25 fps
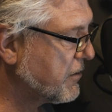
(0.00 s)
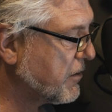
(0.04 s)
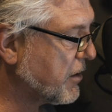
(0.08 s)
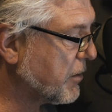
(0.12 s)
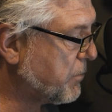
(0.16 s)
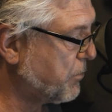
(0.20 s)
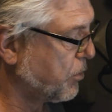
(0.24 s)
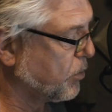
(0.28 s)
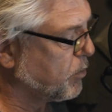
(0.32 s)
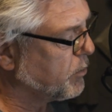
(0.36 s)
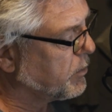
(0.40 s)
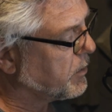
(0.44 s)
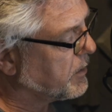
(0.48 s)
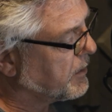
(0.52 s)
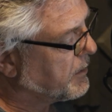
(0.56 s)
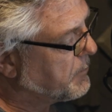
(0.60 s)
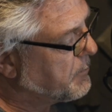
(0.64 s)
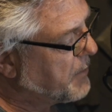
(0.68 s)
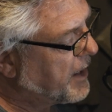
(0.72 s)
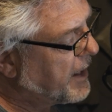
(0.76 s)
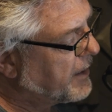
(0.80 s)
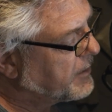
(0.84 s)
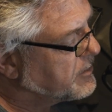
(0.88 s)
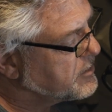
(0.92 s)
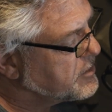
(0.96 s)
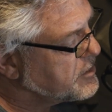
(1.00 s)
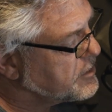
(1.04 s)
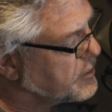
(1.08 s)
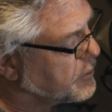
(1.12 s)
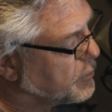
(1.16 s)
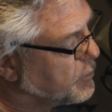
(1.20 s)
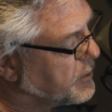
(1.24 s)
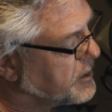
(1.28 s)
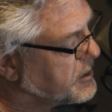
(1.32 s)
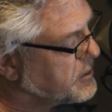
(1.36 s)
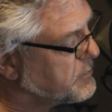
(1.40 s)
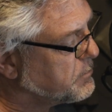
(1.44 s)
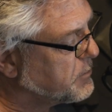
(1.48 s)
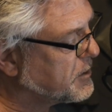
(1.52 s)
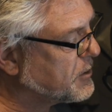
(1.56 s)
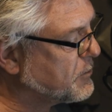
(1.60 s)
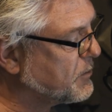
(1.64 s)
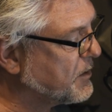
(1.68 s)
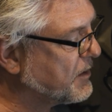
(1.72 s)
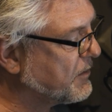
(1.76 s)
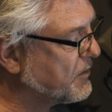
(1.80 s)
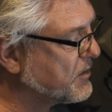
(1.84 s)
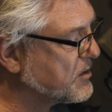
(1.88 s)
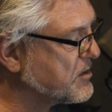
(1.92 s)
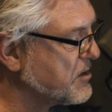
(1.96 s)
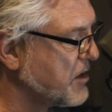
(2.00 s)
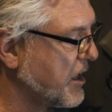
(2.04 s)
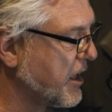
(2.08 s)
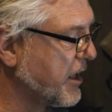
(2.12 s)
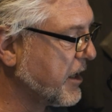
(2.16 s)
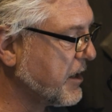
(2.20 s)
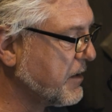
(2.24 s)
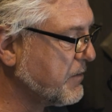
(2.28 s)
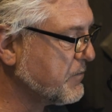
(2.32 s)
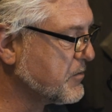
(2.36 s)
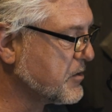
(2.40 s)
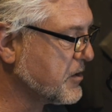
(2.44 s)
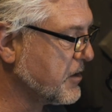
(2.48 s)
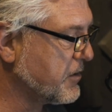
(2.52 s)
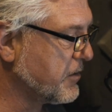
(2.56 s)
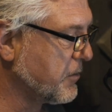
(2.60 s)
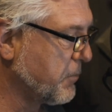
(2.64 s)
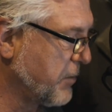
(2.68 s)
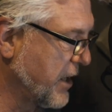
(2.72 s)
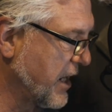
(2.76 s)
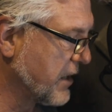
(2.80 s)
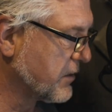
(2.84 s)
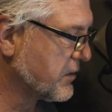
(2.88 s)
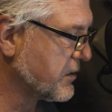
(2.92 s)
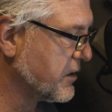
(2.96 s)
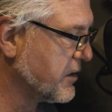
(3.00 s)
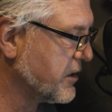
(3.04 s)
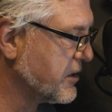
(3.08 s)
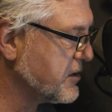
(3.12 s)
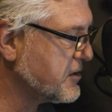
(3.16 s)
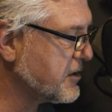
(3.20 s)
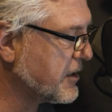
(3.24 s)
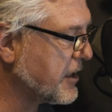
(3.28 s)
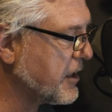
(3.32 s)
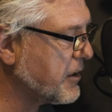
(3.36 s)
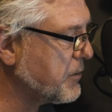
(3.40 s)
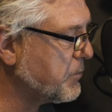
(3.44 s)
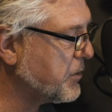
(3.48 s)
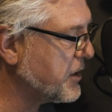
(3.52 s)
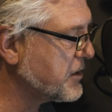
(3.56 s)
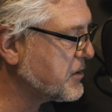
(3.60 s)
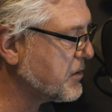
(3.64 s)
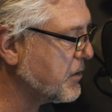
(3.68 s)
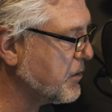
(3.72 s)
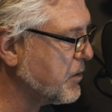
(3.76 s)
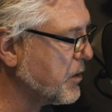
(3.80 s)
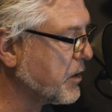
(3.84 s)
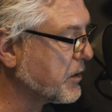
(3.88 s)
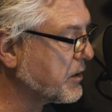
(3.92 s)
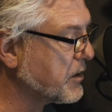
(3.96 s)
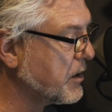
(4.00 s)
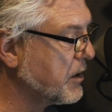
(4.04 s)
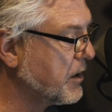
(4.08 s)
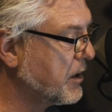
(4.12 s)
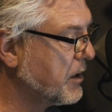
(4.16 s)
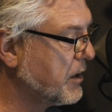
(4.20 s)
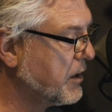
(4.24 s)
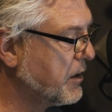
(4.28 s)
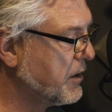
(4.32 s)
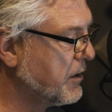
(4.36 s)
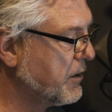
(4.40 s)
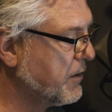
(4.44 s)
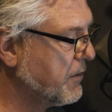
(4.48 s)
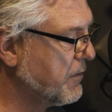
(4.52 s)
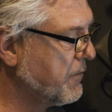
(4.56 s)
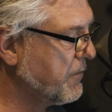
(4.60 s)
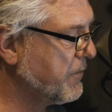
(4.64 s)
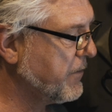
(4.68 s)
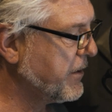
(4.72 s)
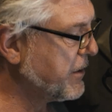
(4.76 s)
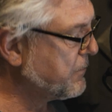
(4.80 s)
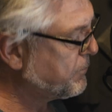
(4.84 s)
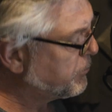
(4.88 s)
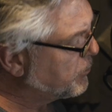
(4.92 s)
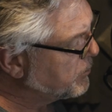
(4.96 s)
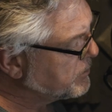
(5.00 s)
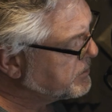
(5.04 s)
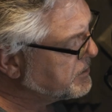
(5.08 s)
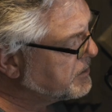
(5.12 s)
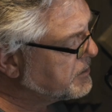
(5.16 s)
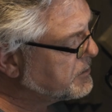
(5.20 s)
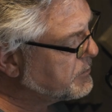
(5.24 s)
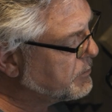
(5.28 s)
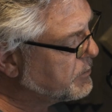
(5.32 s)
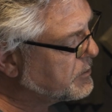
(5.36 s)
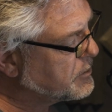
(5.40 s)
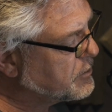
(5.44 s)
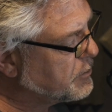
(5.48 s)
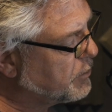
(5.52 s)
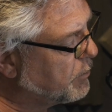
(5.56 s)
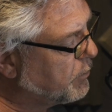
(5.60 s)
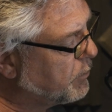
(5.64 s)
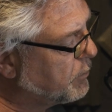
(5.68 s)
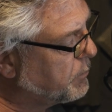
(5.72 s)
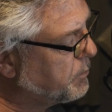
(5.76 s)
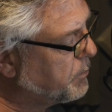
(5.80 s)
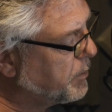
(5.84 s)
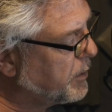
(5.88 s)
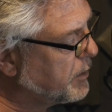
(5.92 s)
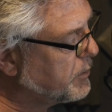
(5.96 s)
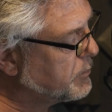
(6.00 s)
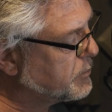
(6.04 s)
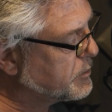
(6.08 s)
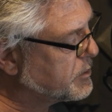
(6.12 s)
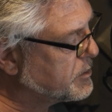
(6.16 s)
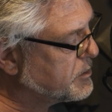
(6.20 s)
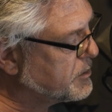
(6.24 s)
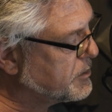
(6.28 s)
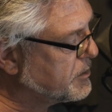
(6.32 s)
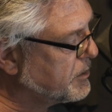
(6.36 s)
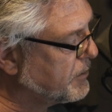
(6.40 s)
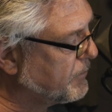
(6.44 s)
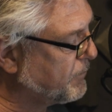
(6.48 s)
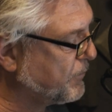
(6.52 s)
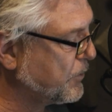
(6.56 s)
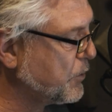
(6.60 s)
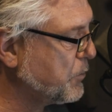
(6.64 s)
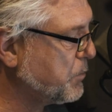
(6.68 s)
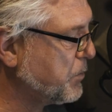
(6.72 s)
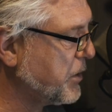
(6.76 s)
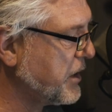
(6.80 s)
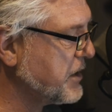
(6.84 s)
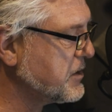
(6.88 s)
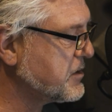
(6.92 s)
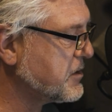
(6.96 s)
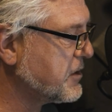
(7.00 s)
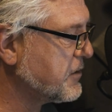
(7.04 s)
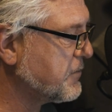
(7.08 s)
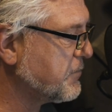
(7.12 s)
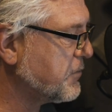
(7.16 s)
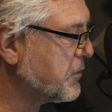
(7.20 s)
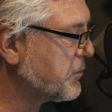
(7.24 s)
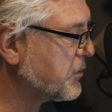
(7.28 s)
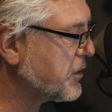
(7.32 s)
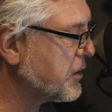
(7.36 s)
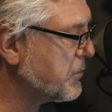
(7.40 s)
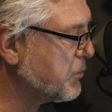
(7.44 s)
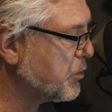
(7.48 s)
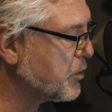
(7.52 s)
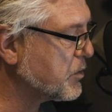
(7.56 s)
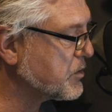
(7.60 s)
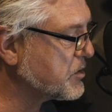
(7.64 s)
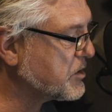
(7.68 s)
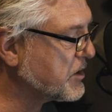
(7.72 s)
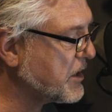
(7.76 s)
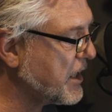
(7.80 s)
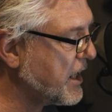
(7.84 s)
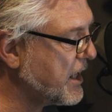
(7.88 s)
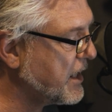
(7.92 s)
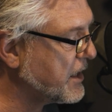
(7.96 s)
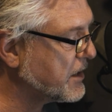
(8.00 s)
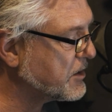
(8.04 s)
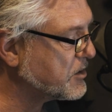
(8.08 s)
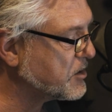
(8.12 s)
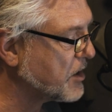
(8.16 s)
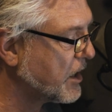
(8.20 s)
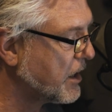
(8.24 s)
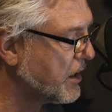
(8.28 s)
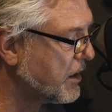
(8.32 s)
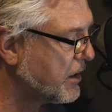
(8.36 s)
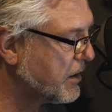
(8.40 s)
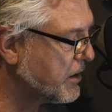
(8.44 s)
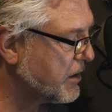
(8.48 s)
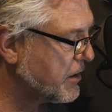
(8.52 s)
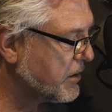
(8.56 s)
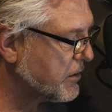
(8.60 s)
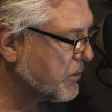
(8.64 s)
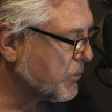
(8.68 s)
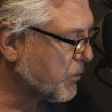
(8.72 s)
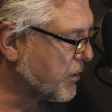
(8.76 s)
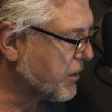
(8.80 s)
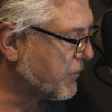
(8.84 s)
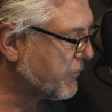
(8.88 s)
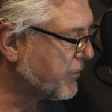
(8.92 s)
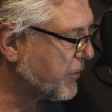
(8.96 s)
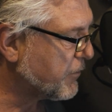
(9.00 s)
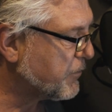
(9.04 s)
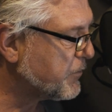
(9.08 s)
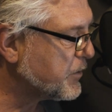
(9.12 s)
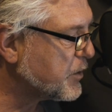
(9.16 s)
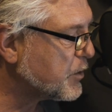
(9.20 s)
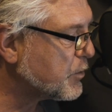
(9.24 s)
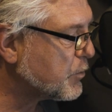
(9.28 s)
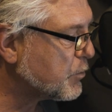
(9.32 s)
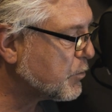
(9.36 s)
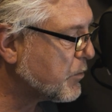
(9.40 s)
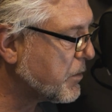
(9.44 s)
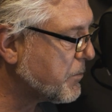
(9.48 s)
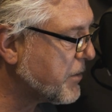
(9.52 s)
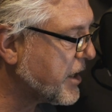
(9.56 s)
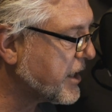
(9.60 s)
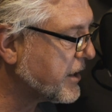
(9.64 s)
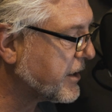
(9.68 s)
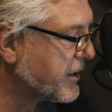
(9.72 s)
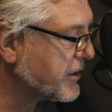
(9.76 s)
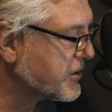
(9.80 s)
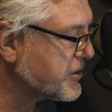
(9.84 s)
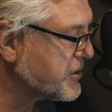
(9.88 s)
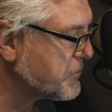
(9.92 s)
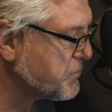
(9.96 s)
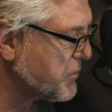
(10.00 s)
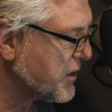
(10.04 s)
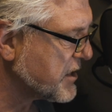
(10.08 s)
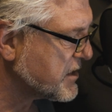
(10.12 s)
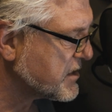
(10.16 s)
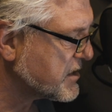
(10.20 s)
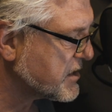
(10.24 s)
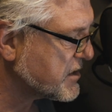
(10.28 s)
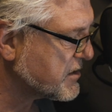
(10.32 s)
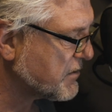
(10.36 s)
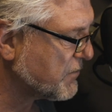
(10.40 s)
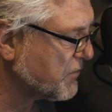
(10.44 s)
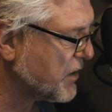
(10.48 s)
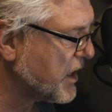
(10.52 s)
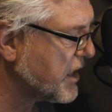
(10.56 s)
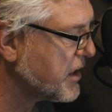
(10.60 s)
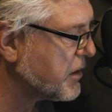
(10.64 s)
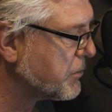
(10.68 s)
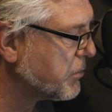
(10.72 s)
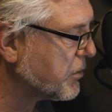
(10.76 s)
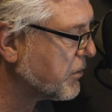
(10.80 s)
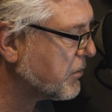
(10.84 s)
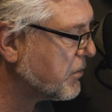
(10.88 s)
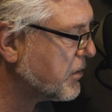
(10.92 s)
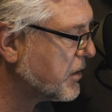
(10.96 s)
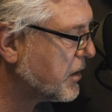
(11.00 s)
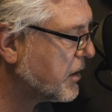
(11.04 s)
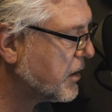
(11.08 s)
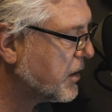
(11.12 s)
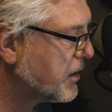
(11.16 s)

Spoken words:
A portly man squeezed between the slaves and the balcony to get a better look. He pointed to a tall post a few paces from Kibor's cage, one of the few remaining spaces available.